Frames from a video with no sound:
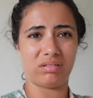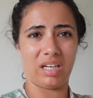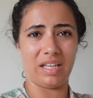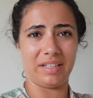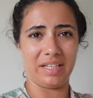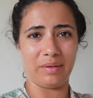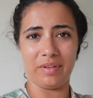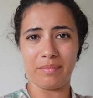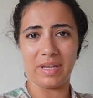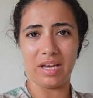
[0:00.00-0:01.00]
And I'll deal
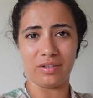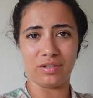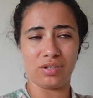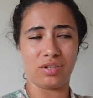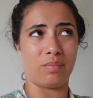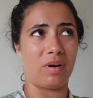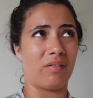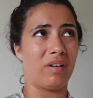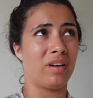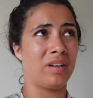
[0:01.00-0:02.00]
with my orders
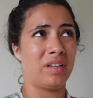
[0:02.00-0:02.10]
tomorrow.